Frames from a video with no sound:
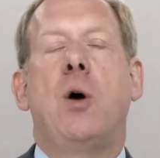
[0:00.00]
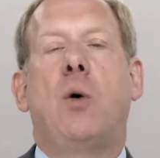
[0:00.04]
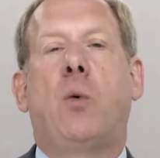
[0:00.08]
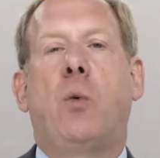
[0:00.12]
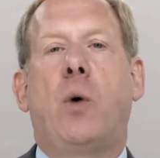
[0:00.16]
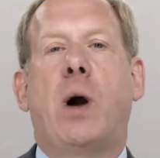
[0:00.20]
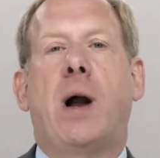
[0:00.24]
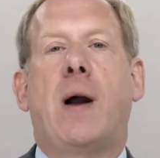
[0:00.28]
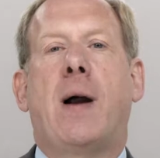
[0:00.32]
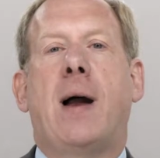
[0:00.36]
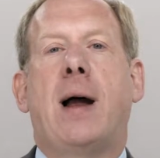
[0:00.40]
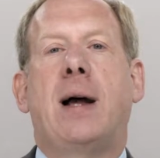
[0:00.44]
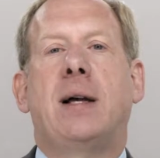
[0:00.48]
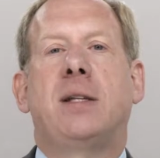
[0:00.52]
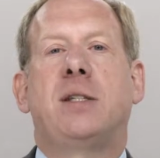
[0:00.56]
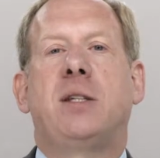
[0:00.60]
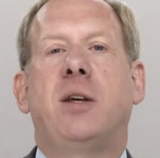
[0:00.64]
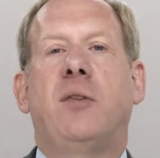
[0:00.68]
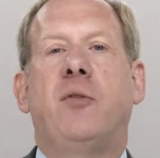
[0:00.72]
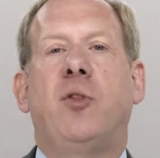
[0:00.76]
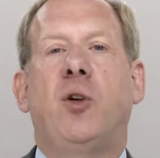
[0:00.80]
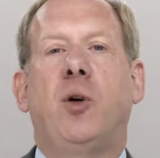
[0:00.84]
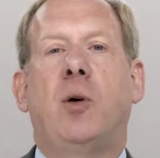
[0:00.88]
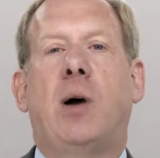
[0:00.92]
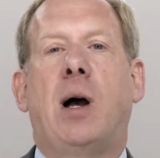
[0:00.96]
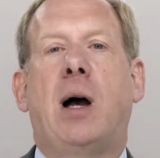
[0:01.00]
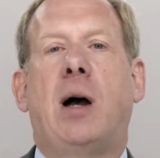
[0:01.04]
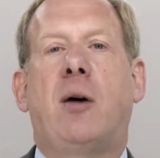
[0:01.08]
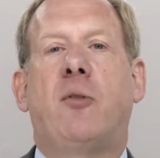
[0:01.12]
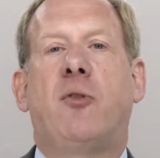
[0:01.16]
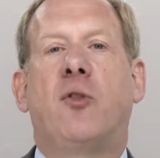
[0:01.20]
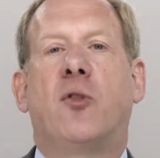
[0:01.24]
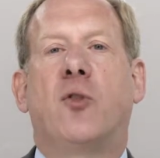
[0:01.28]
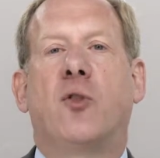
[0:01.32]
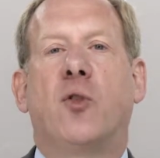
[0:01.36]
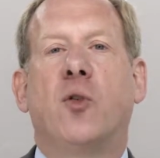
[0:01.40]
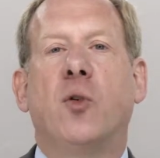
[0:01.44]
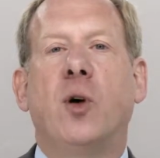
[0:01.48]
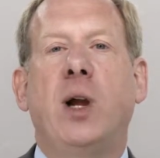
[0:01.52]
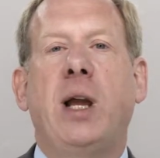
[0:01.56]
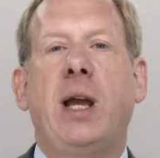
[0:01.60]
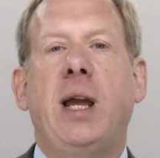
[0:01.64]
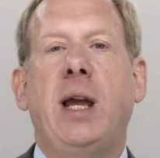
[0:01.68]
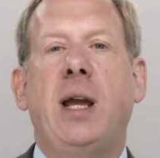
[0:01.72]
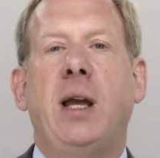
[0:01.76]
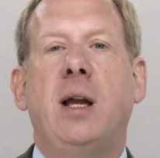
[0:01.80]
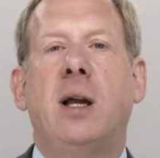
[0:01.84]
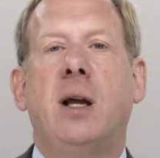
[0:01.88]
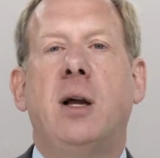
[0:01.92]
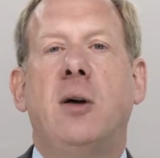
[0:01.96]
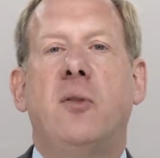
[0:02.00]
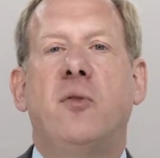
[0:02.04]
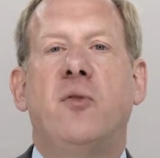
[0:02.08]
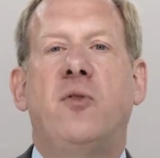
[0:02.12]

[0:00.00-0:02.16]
whereas if you have free,